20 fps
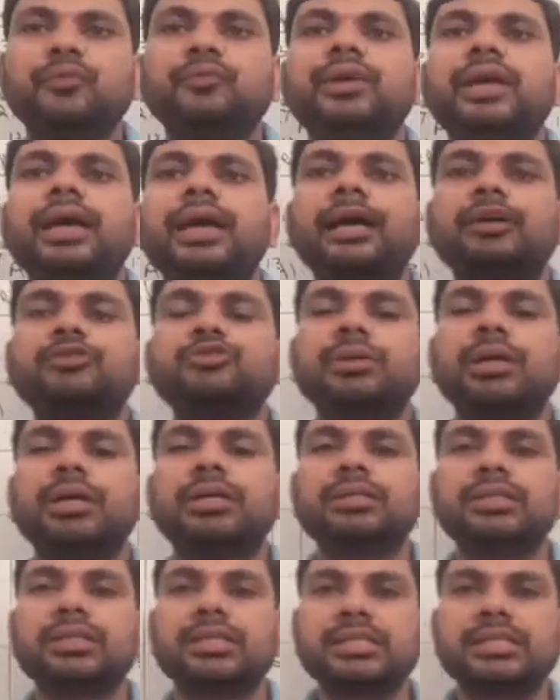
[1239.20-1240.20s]
We have to
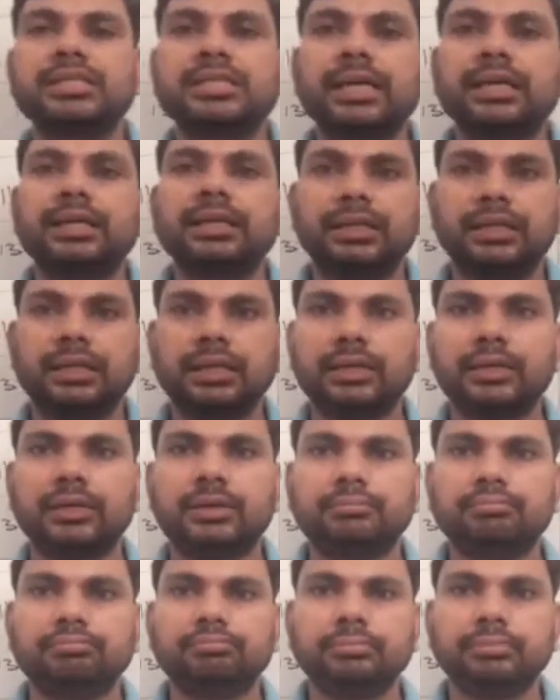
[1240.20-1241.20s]
understand
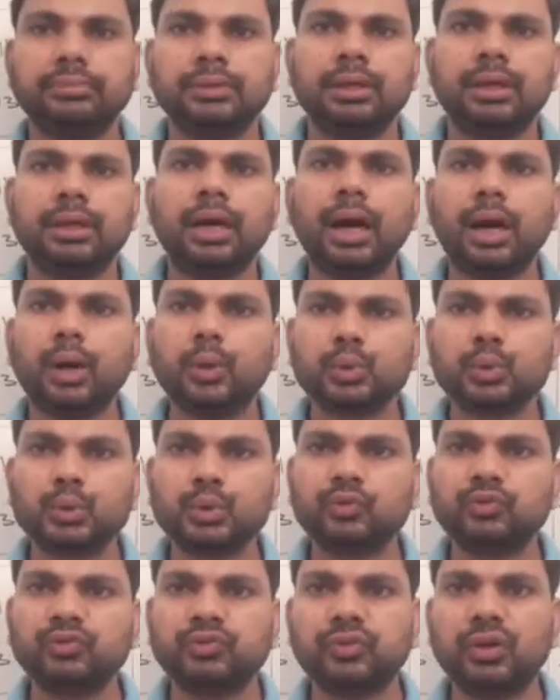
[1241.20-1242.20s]
here how
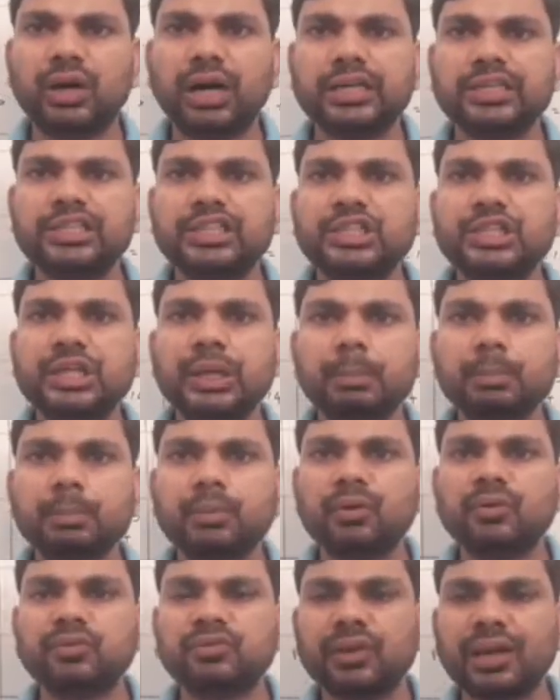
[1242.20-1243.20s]
to find
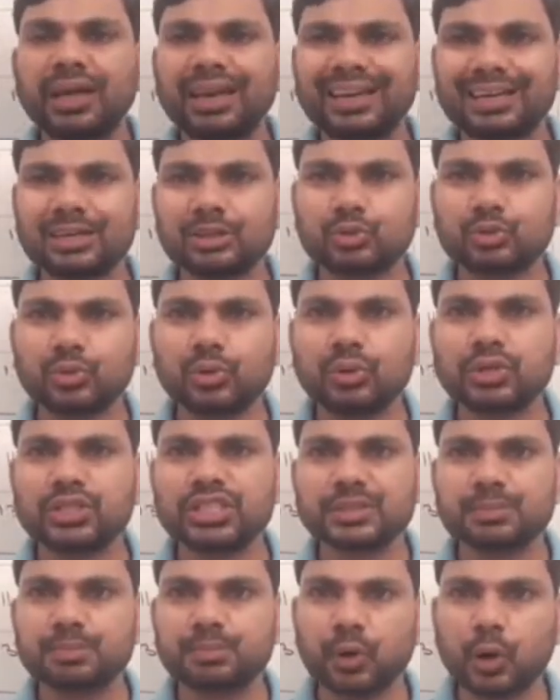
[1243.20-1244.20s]
number of
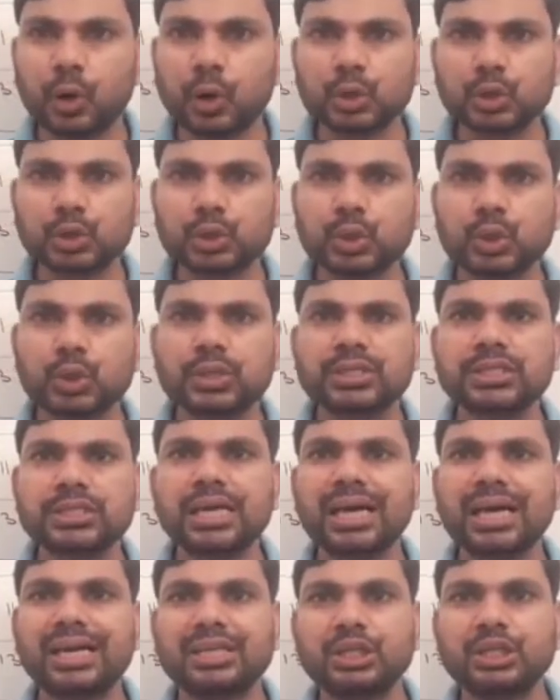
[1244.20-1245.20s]
electrons, protons
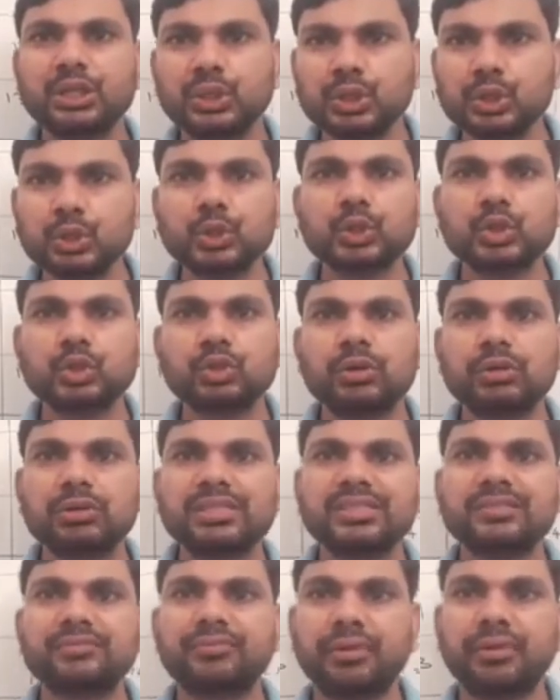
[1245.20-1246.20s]
and
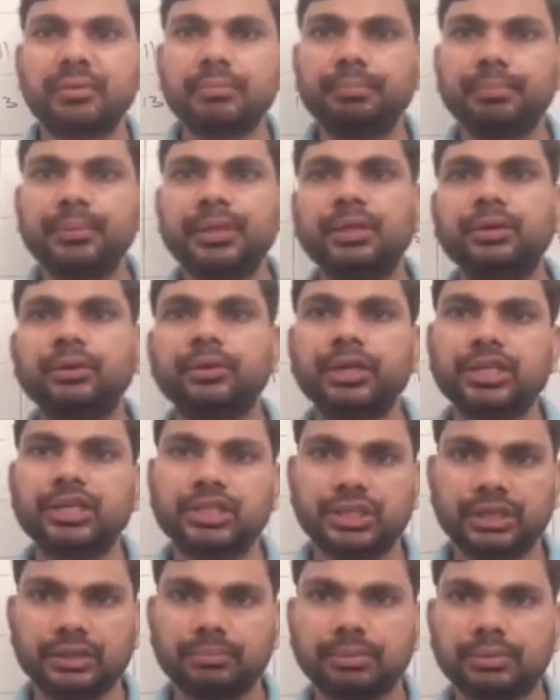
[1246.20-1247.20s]
neutrons from
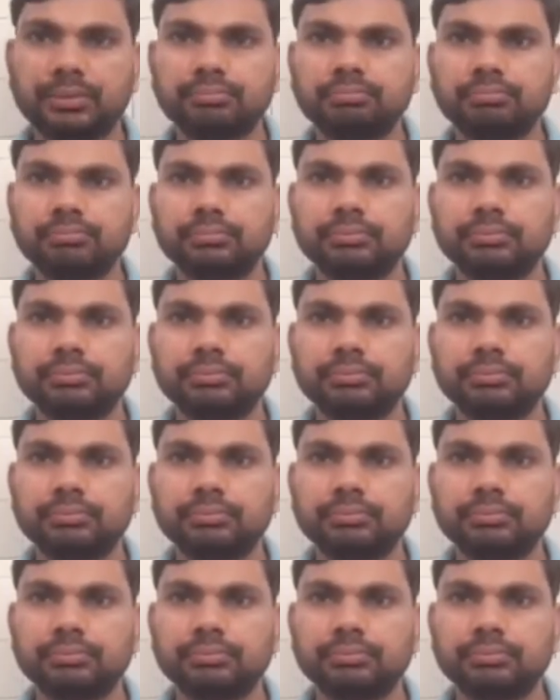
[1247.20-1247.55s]
periodic table.